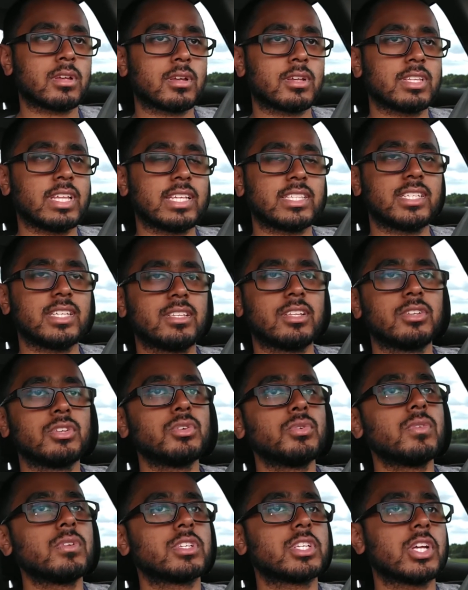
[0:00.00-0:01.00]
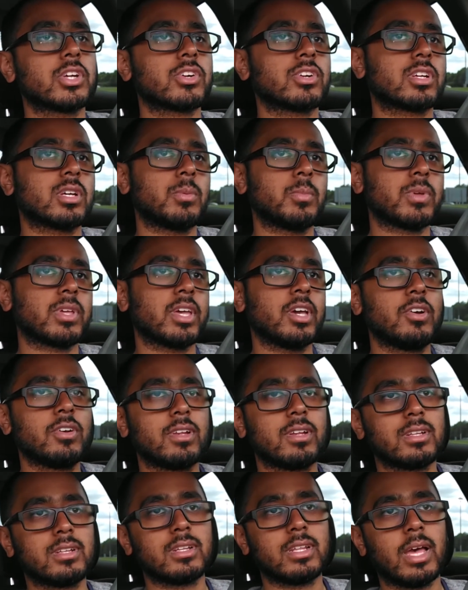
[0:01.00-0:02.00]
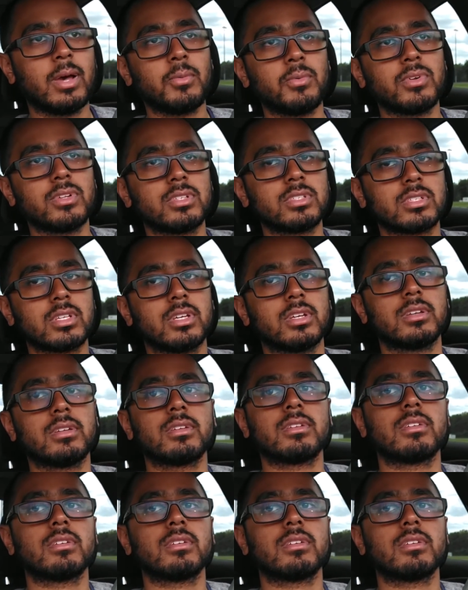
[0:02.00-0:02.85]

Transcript: Cause I see the new Integra coming out, and that one's a